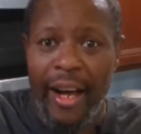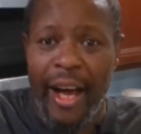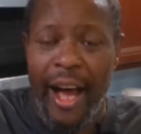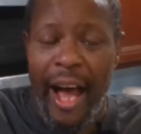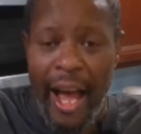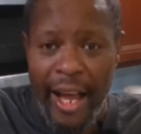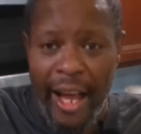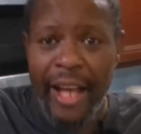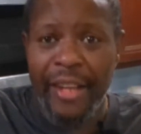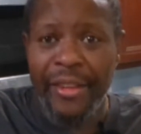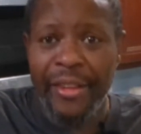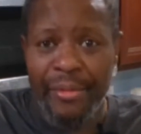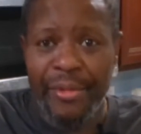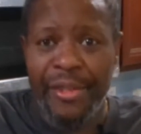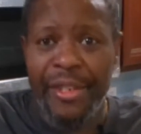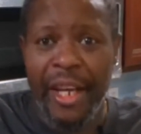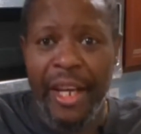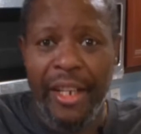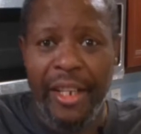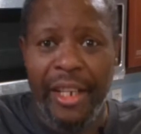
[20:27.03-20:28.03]
I got some
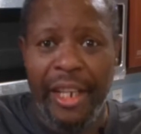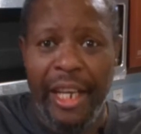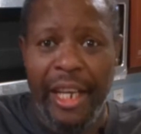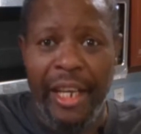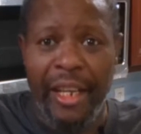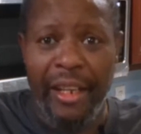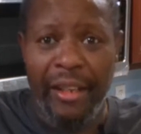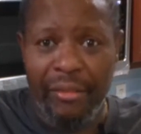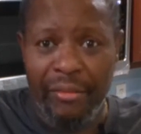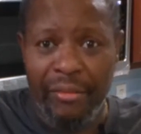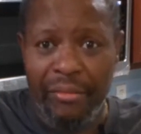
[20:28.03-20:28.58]
chicken to eat.